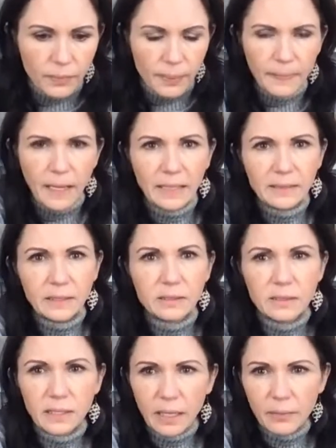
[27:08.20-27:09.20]
Okay,
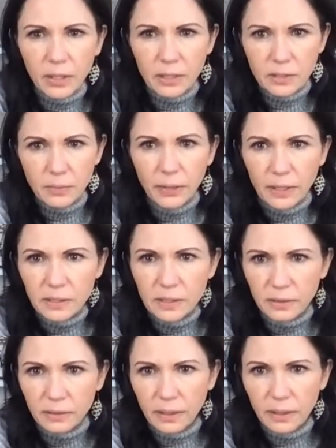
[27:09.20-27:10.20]
Dixie, I'm not
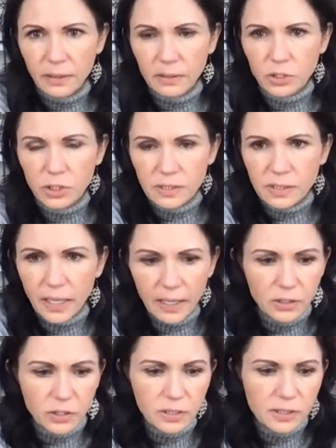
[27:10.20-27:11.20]
surprised. She's
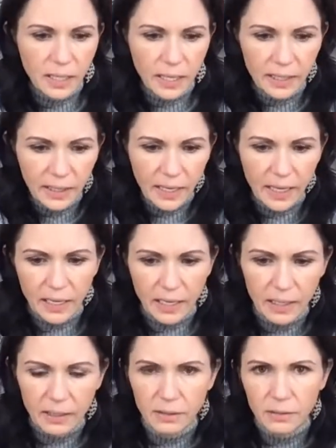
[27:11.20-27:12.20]
got
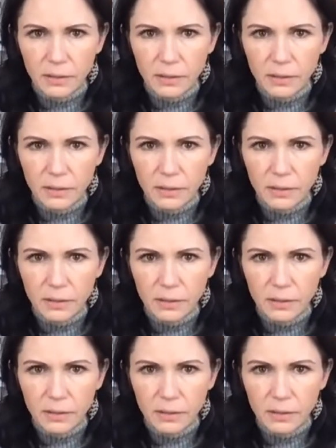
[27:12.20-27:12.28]
a